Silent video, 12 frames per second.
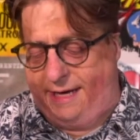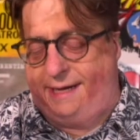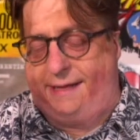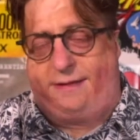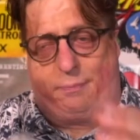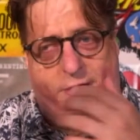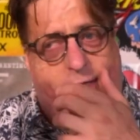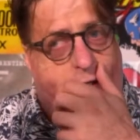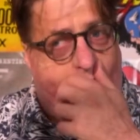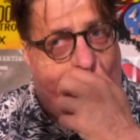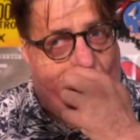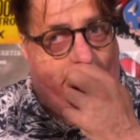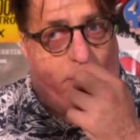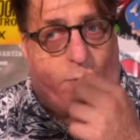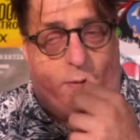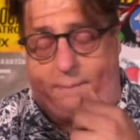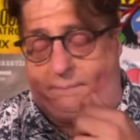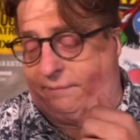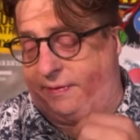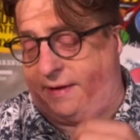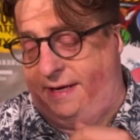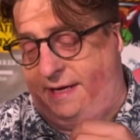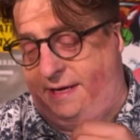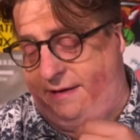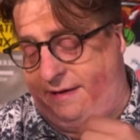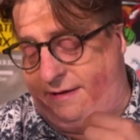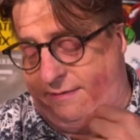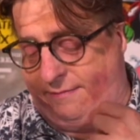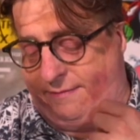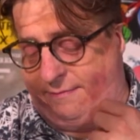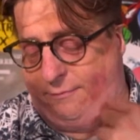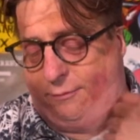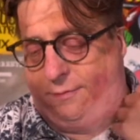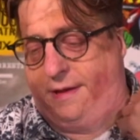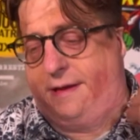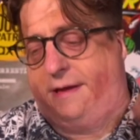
And it's a pretty good issue number one. You know,